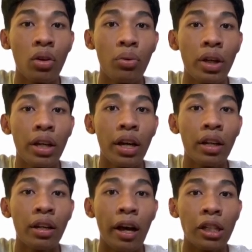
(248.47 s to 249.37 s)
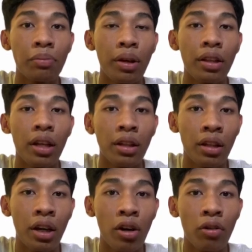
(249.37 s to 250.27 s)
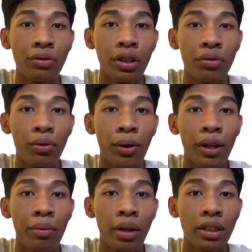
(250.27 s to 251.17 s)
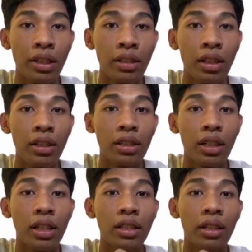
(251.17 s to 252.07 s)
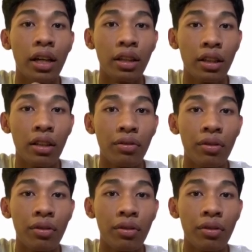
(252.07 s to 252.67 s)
We can expect that the rate of change for image distance is negative